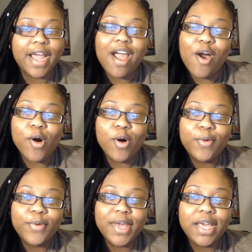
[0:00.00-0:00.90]
Like, I
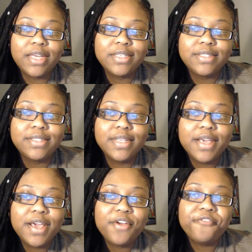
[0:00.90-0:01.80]

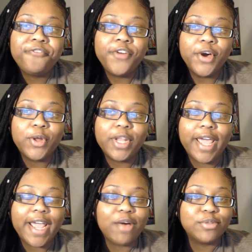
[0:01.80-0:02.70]
always
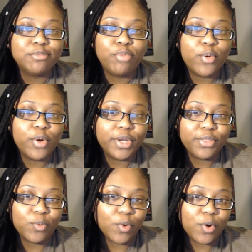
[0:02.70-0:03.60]
felt like I was
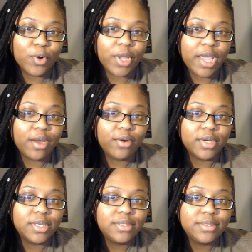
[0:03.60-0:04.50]
born in the wrong
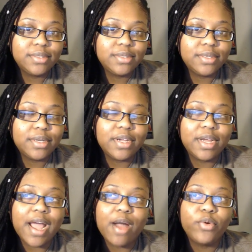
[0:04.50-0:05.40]
era.
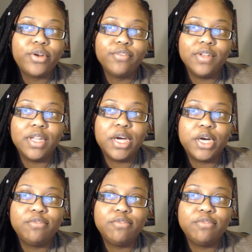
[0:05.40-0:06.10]
I would have